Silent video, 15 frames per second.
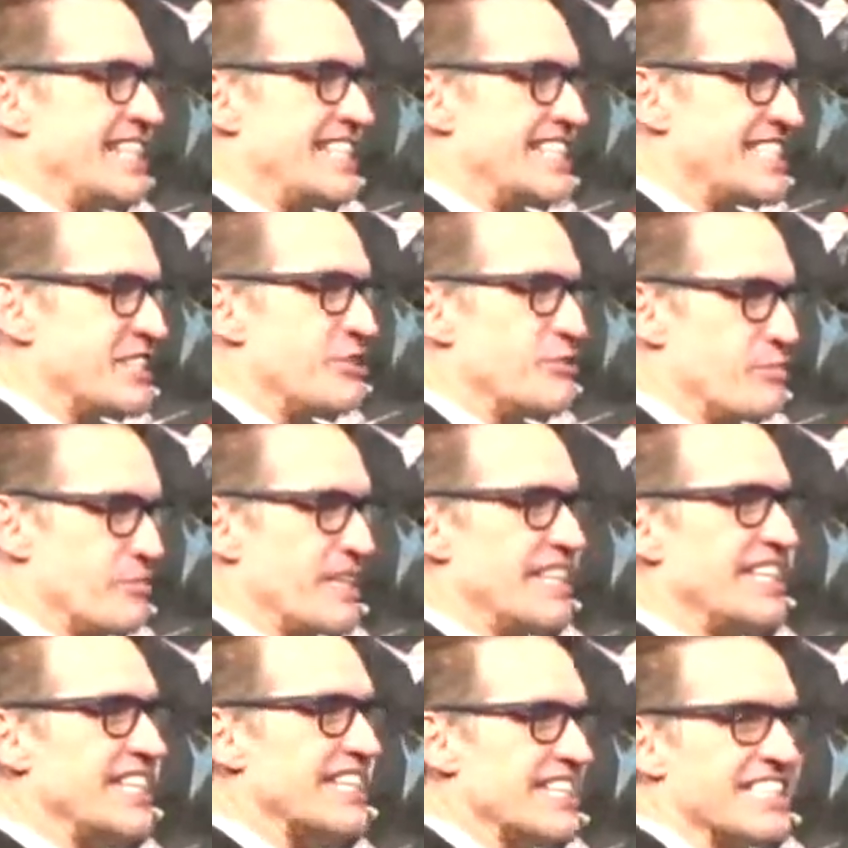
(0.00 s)
is to
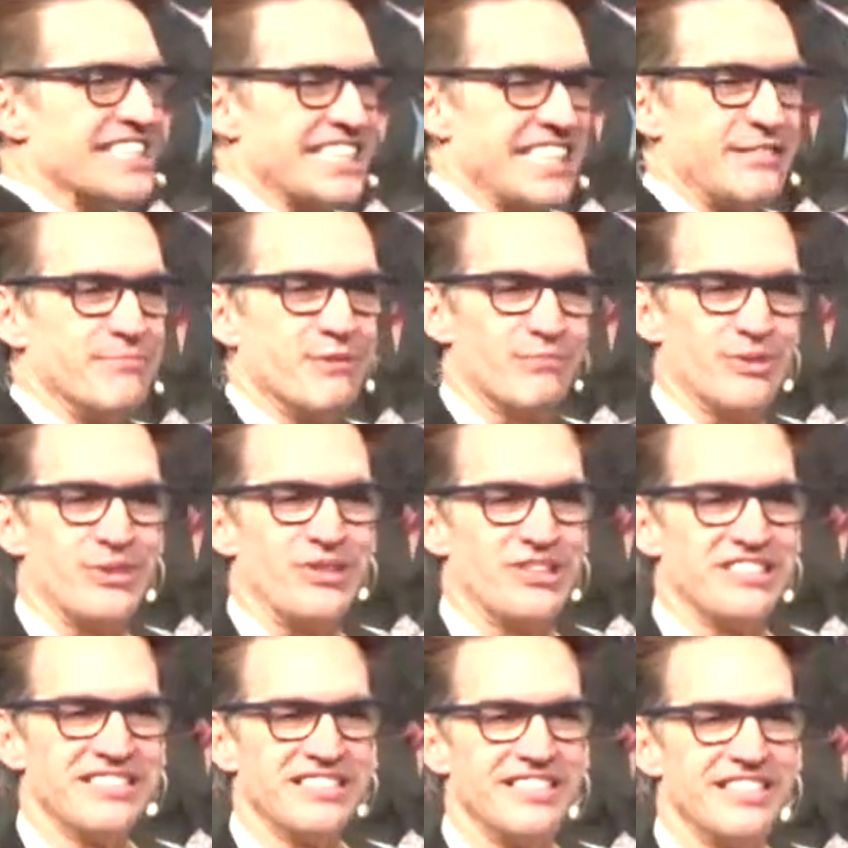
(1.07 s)
be esteemable.
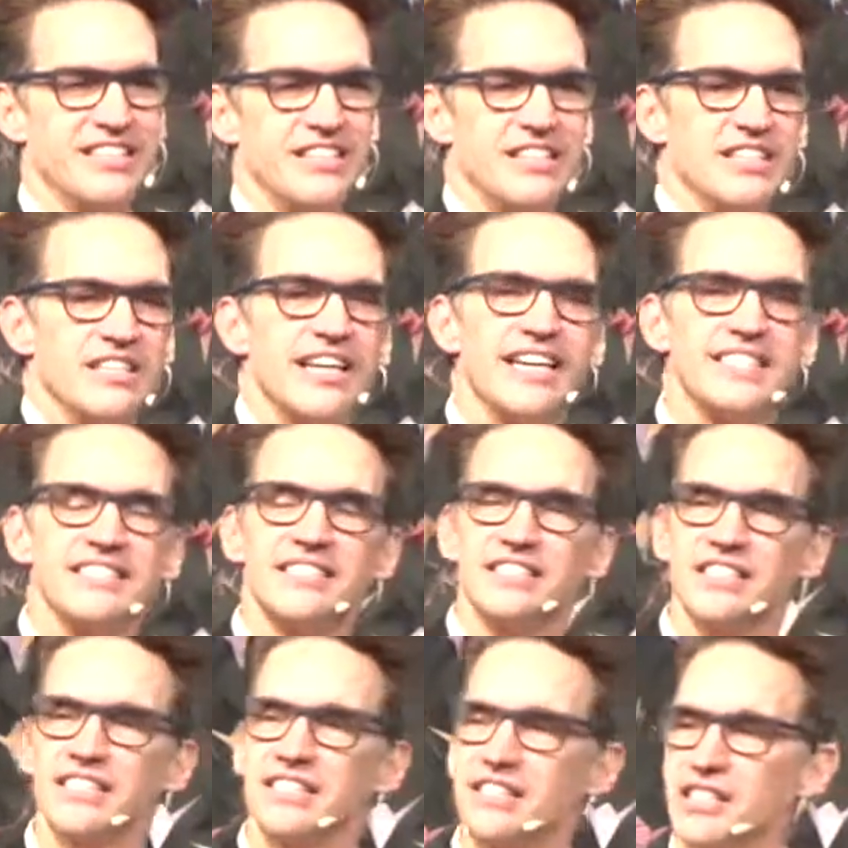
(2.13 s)
And
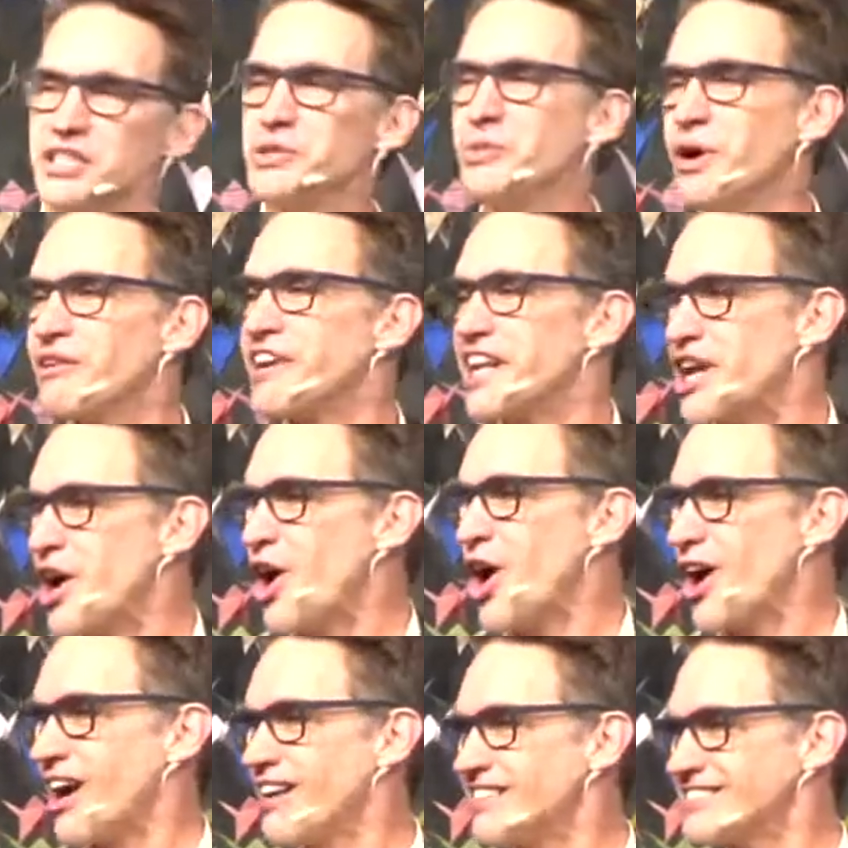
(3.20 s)
you already
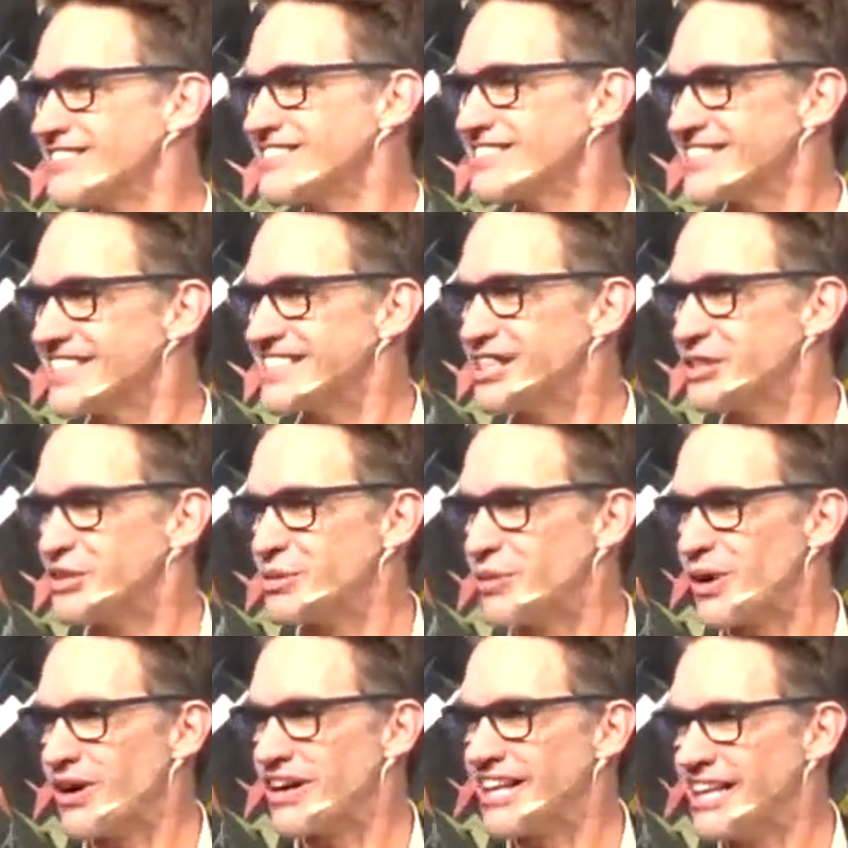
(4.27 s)
are. I know you
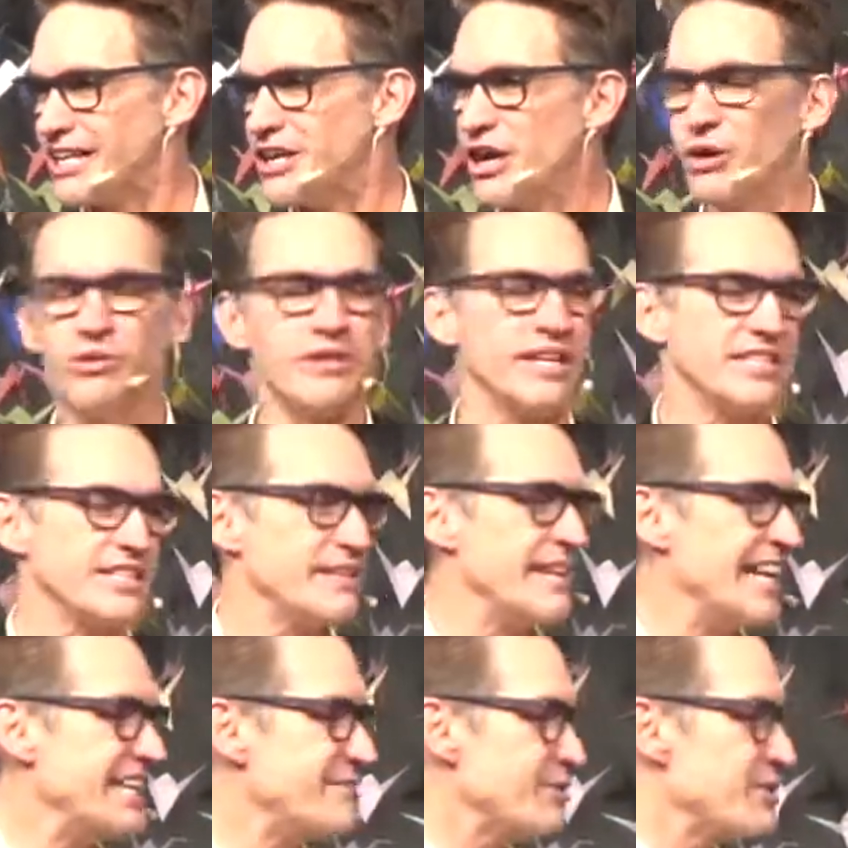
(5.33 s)
are. And I know that
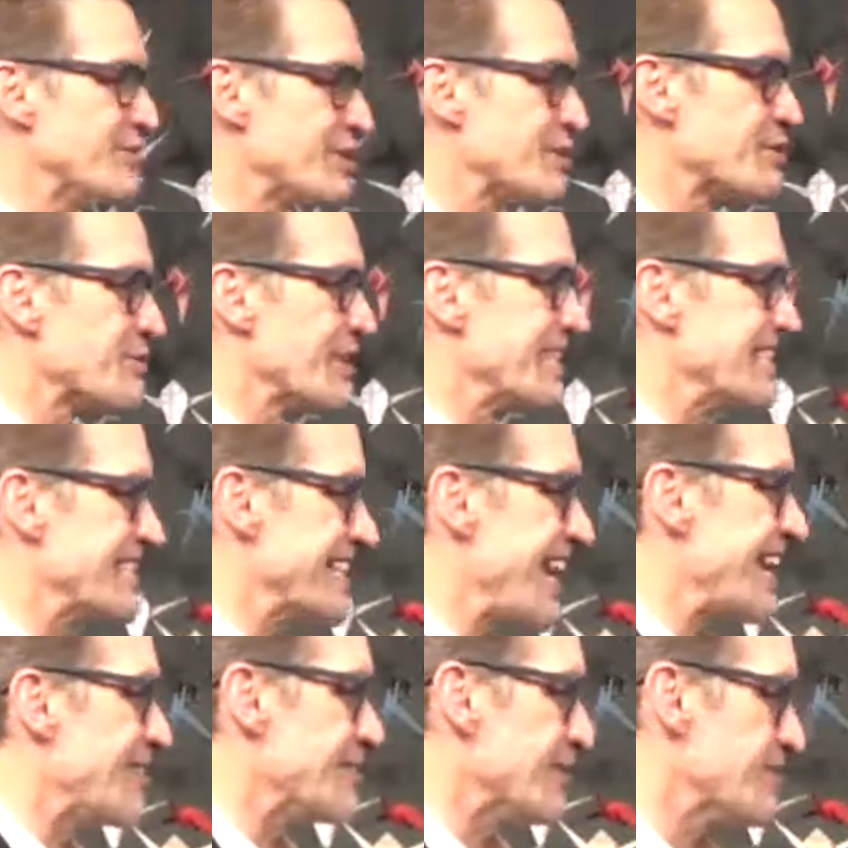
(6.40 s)
many of you have just written
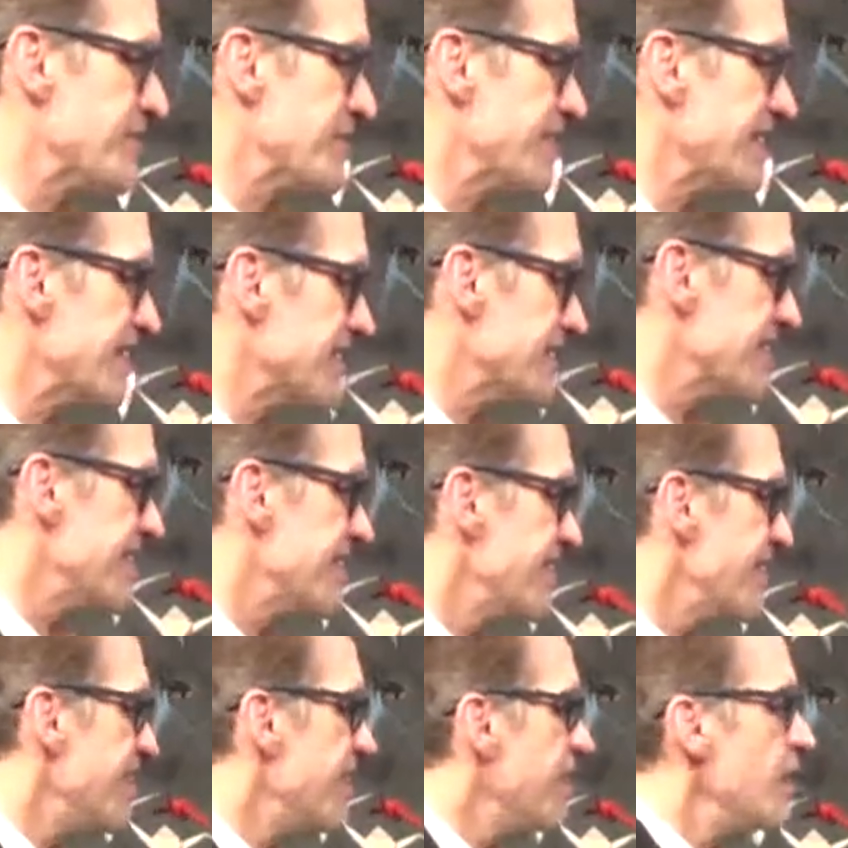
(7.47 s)
down those things.
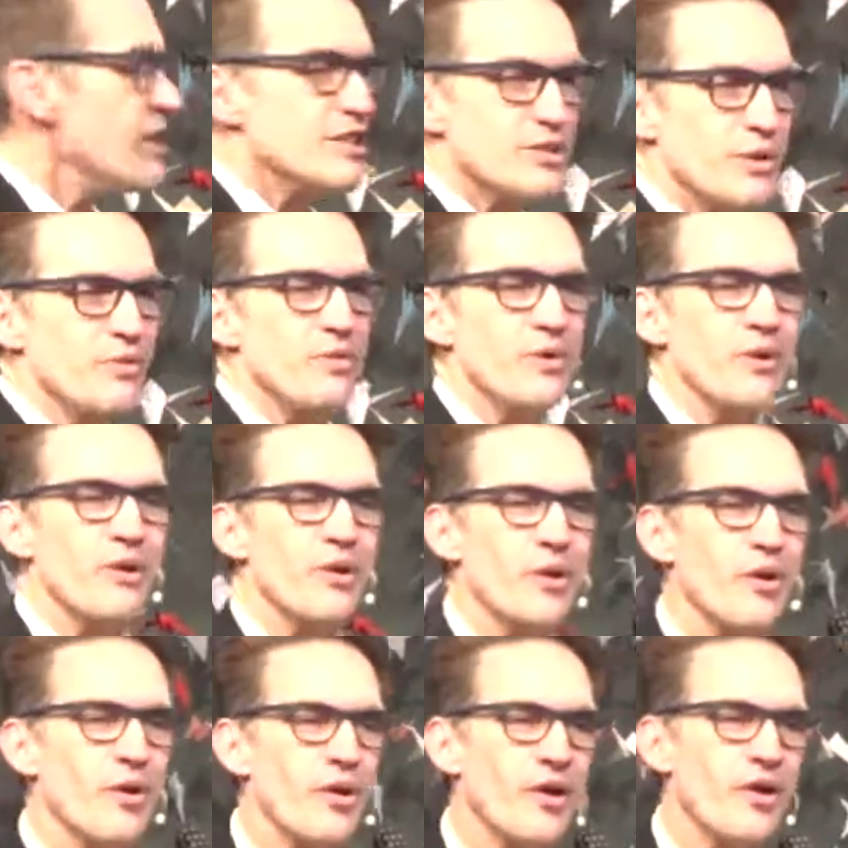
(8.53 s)
So
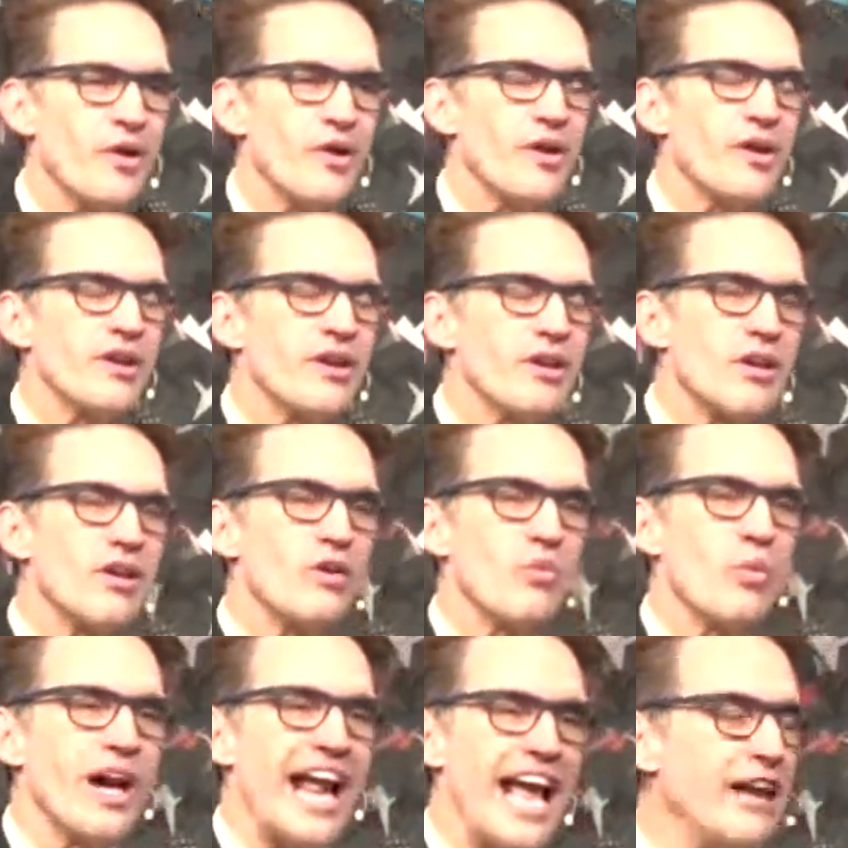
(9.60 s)

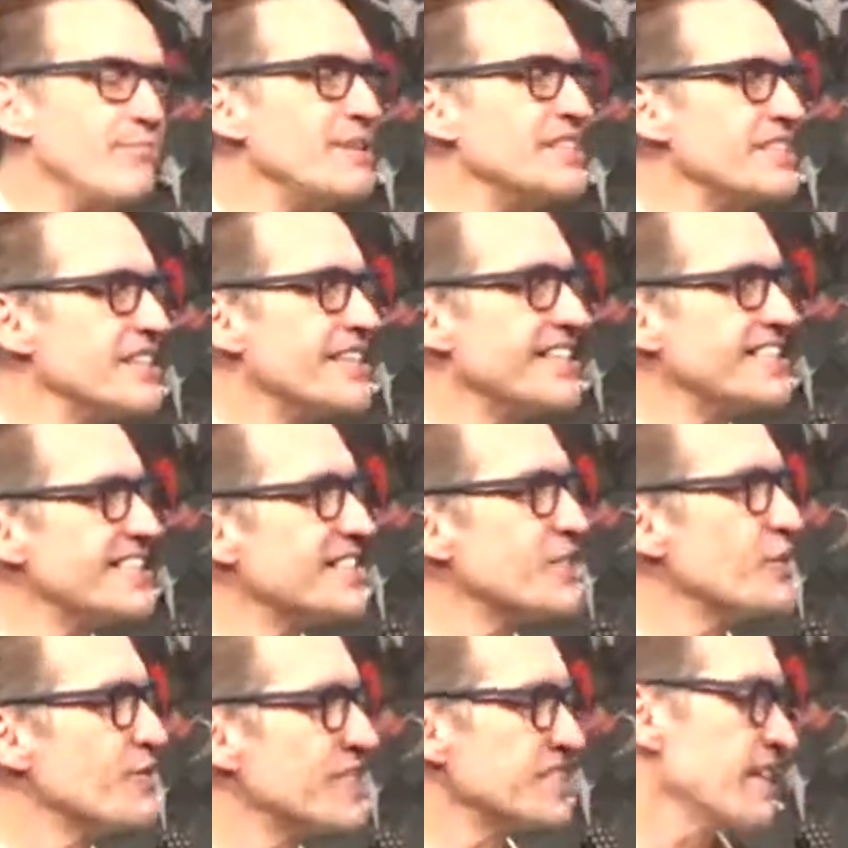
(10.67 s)
what happens
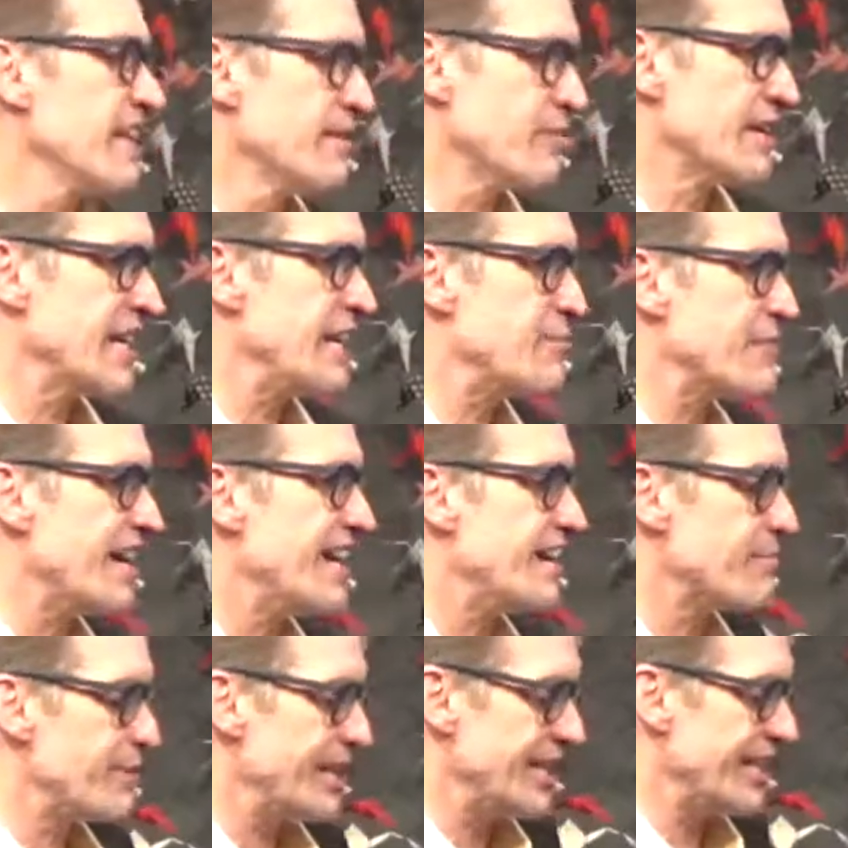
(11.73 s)
to us, in my
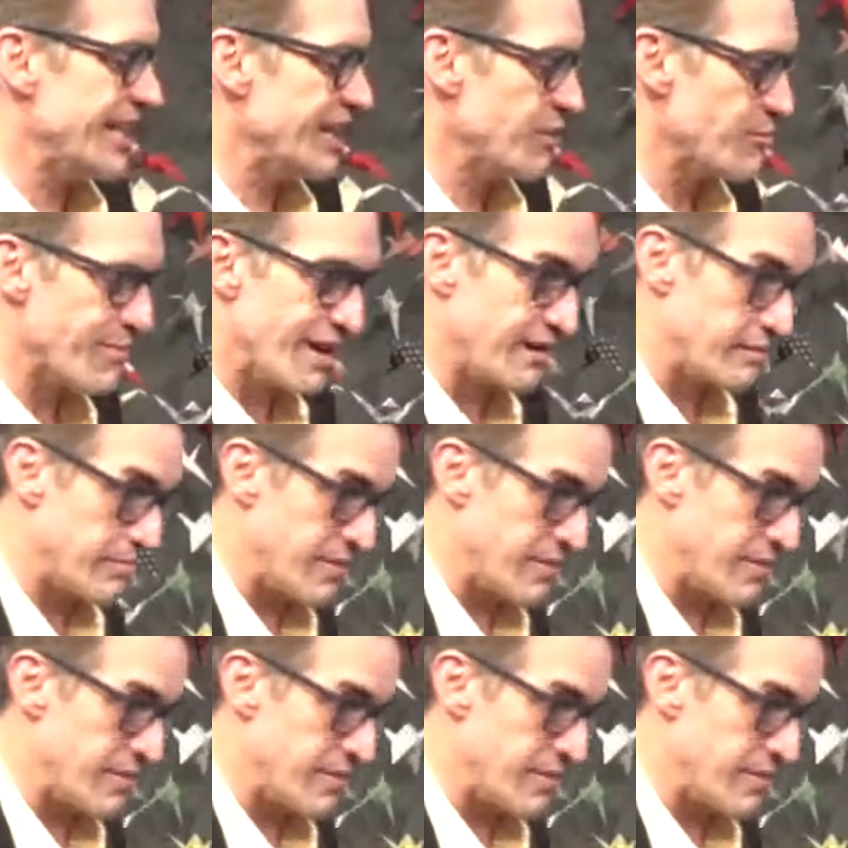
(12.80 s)
opinion and my